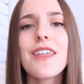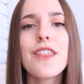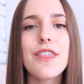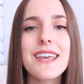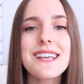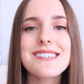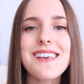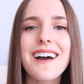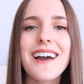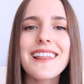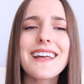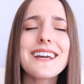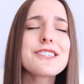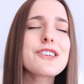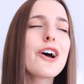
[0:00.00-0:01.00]
These
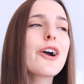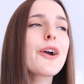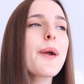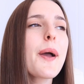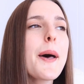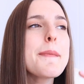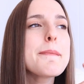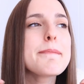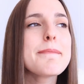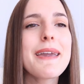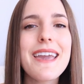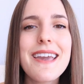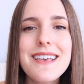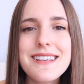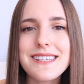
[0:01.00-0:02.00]
highlights are
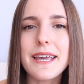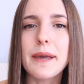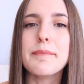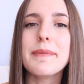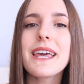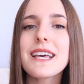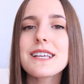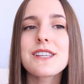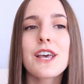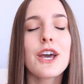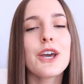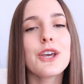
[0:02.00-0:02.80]
amazing because